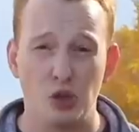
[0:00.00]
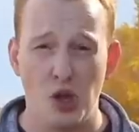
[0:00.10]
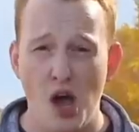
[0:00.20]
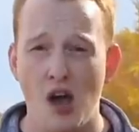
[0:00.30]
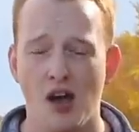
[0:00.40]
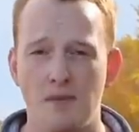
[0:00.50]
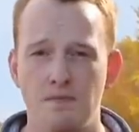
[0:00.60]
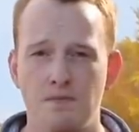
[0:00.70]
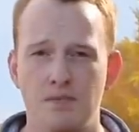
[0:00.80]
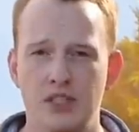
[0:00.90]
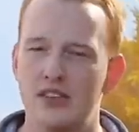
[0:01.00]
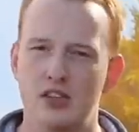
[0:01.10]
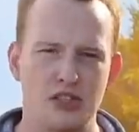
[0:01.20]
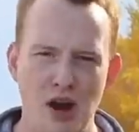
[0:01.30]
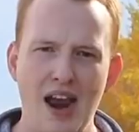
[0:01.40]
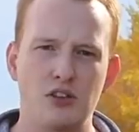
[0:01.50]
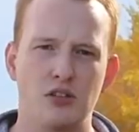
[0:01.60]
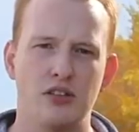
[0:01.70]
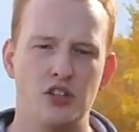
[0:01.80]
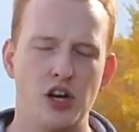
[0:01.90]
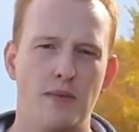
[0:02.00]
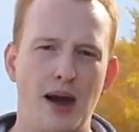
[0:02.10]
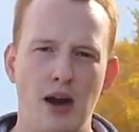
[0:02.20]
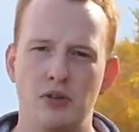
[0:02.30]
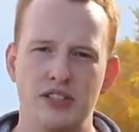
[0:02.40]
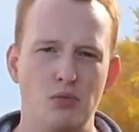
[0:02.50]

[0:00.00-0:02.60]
the law. See, the tractor that Jeremiah was